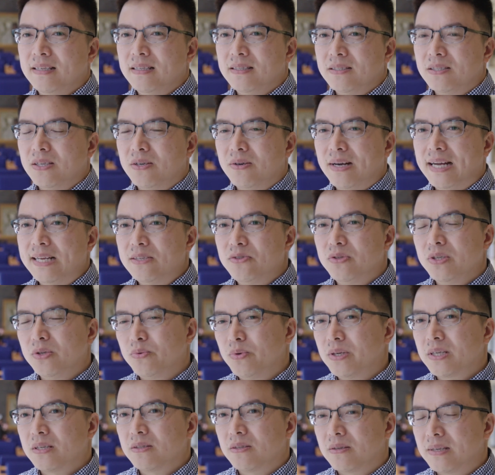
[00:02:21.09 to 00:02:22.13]
So I actually
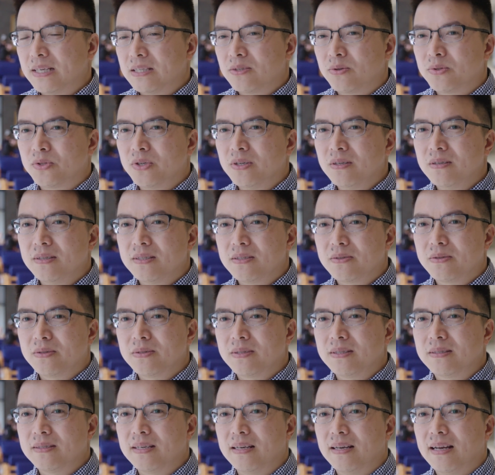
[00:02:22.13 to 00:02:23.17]
work together with journalists
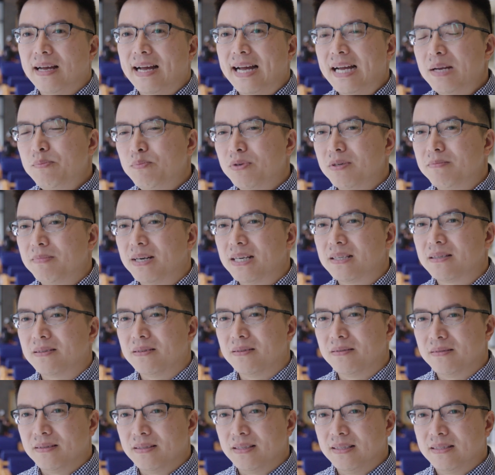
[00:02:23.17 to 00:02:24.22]
because it's a hybrid
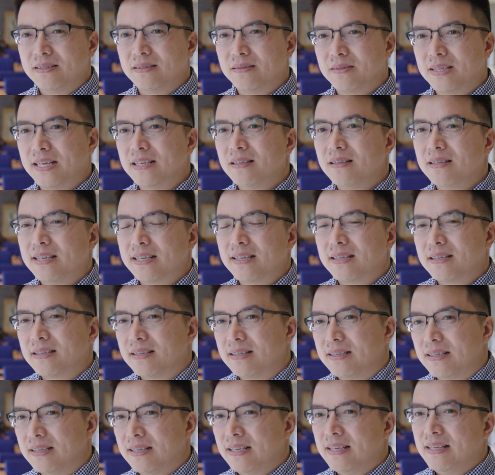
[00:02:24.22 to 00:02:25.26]
model. It's kind of
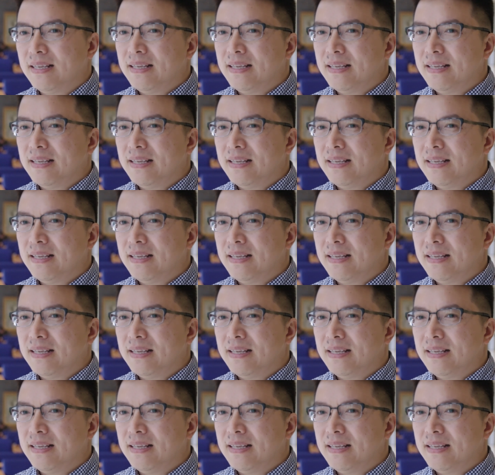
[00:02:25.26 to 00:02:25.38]
like